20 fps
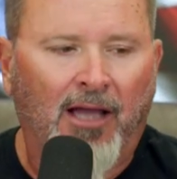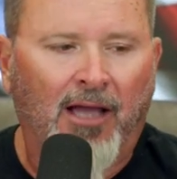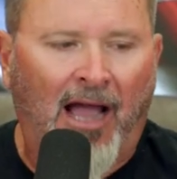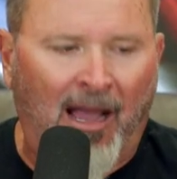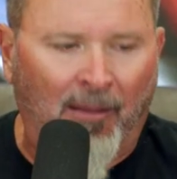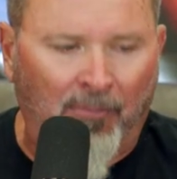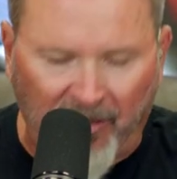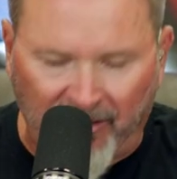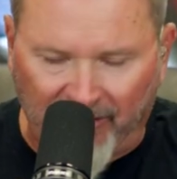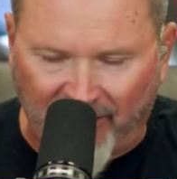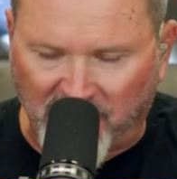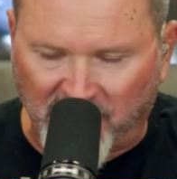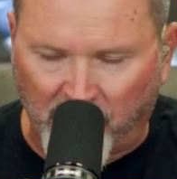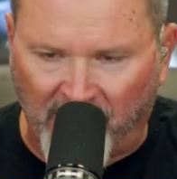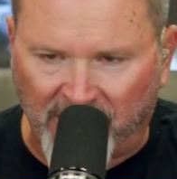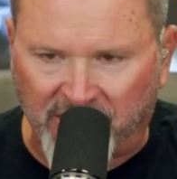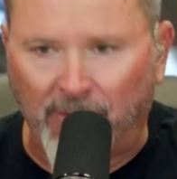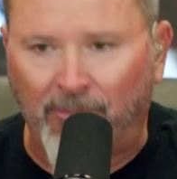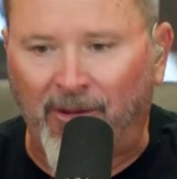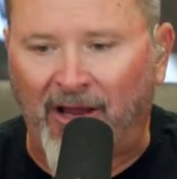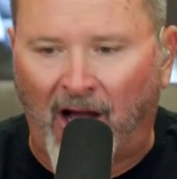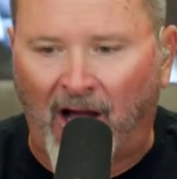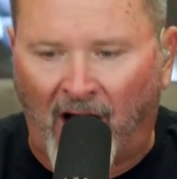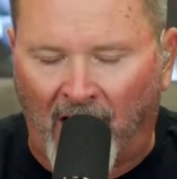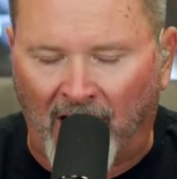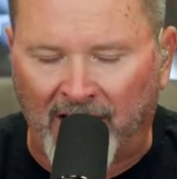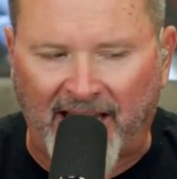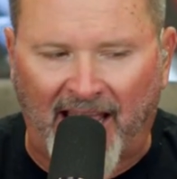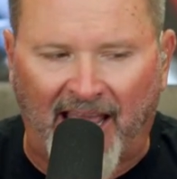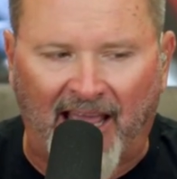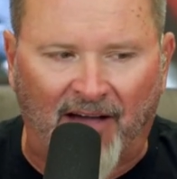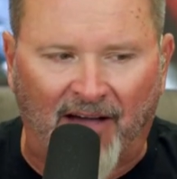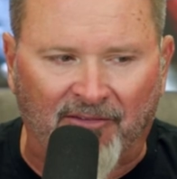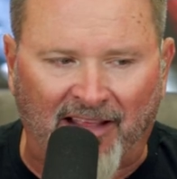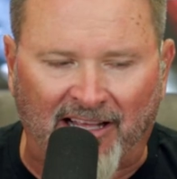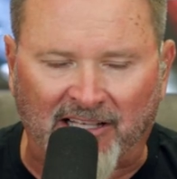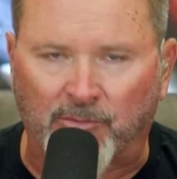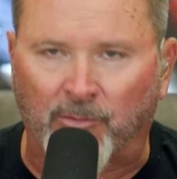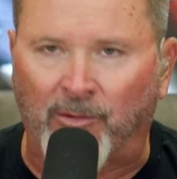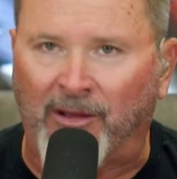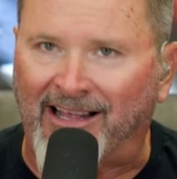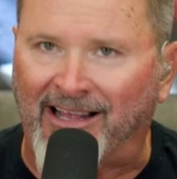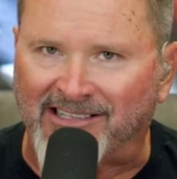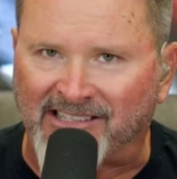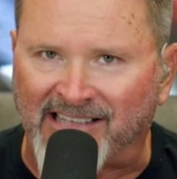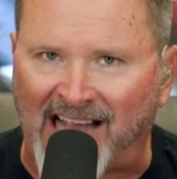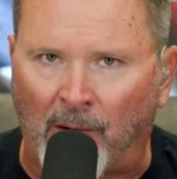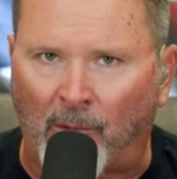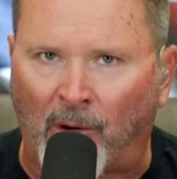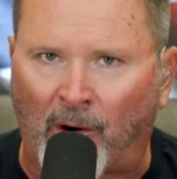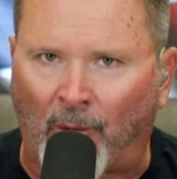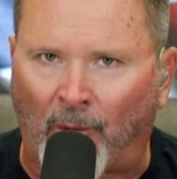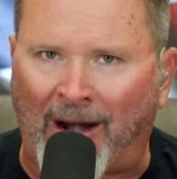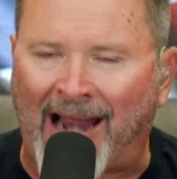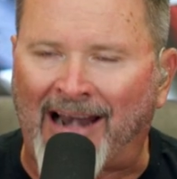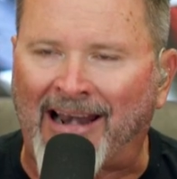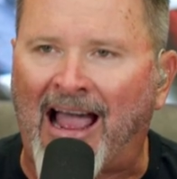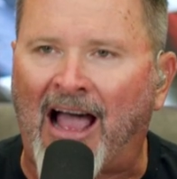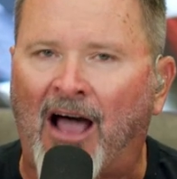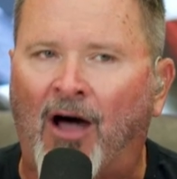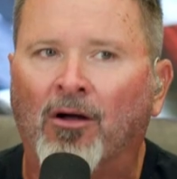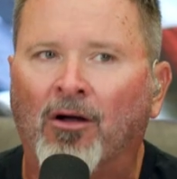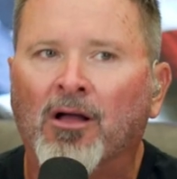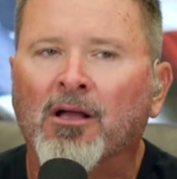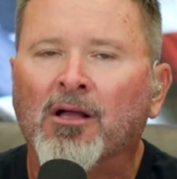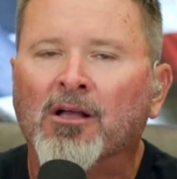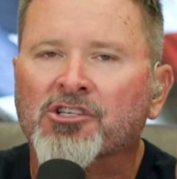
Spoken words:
I believe that's what it should be on day of, and that's not where we're at now.